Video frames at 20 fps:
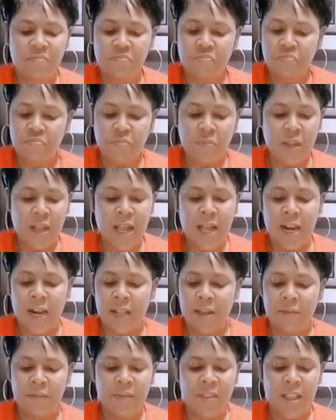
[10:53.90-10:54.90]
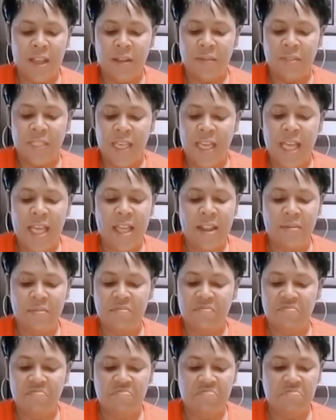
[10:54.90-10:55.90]
I love. Now that
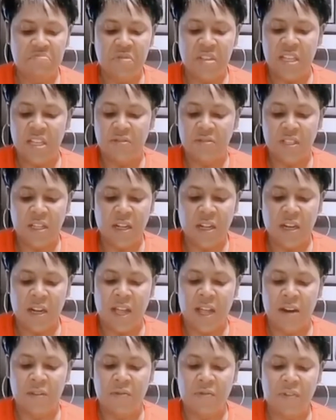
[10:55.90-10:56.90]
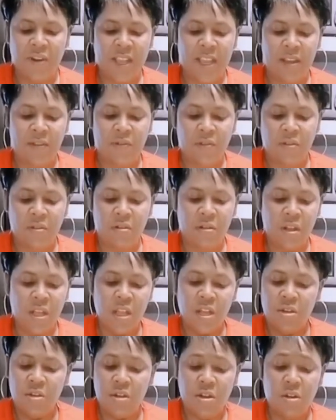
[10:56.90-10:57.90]
gives it a lot of flavor. You
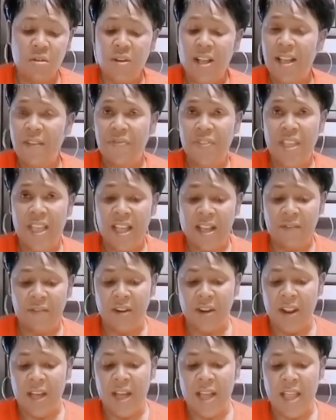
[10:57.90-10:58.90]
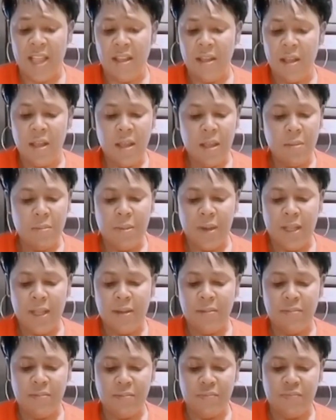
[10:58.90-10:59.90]
don't have to have a lot, but
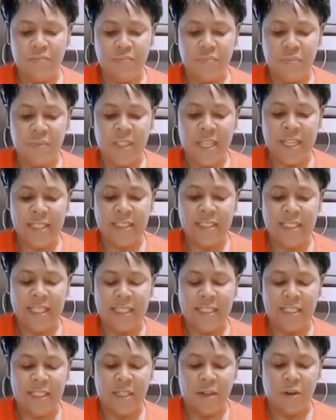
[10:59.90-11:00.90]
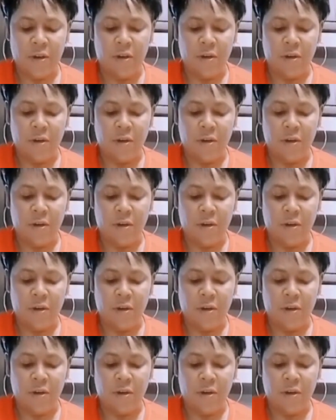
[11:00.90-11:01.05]
that sets it off.